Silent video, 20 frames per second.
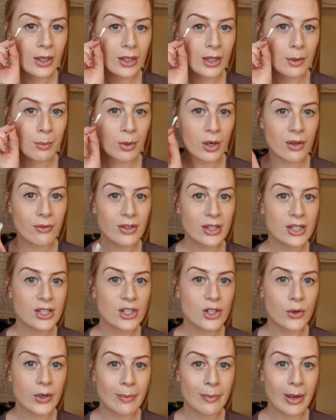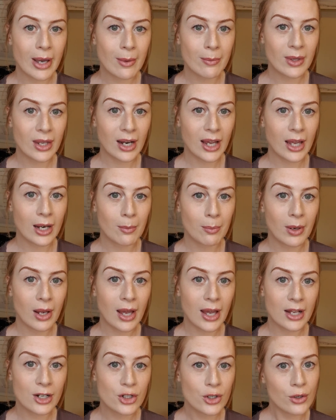the previous Tui balm that I had
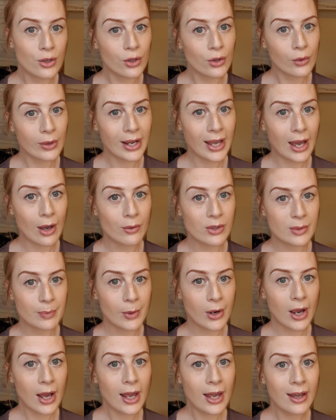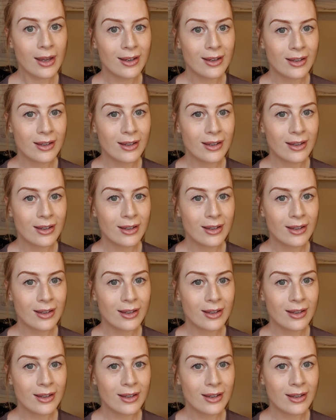applied 2 to 3 hours prior,